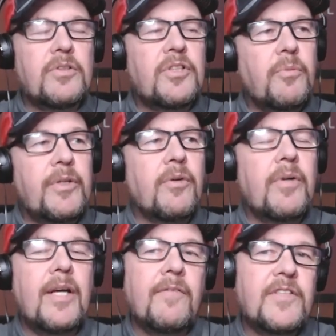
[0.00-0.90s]
that we
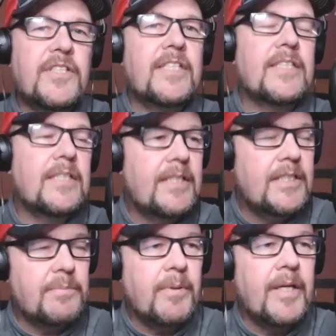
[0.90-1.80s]
don't have C's and
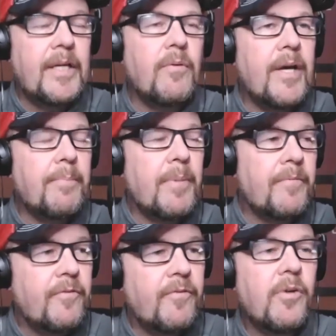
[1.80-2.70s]
D's playing way up
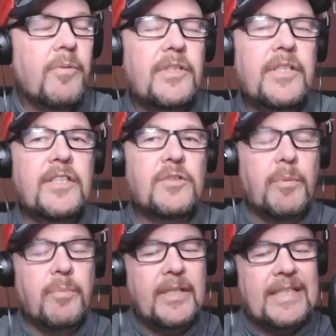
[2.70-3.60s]
off the forward tees. We
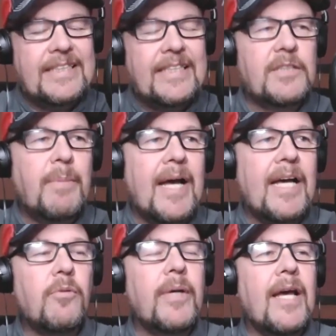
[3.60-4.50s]
bring the C's
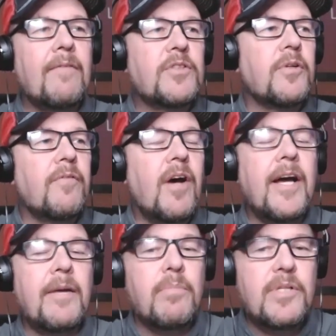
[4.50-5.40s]
back. We have sort of a
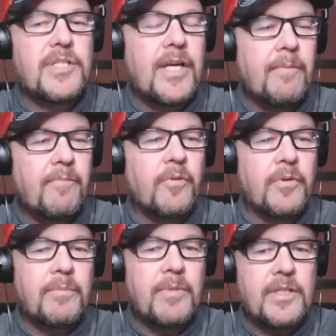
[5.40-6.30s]
hybrid setup
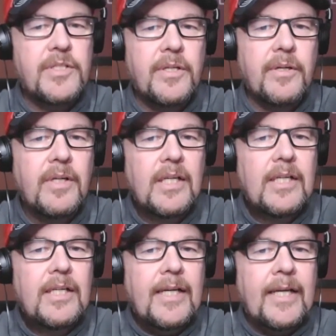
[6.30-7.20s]
for them this year,
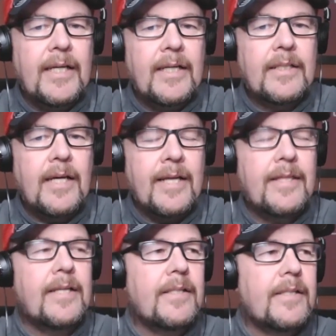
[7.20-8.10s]
and I
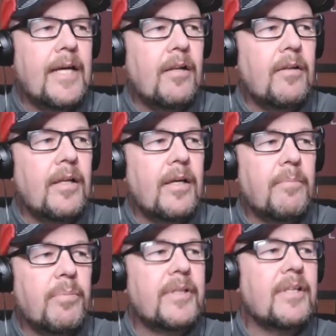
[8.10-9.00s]
think
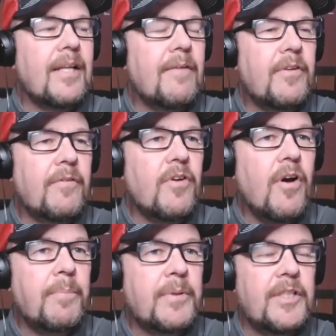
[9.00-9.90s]
that'll bring the level of
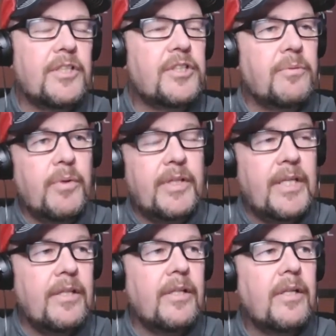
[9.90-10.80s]
competition
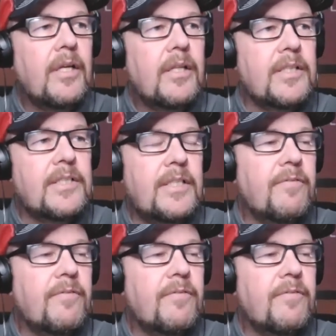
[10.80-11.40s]
within the C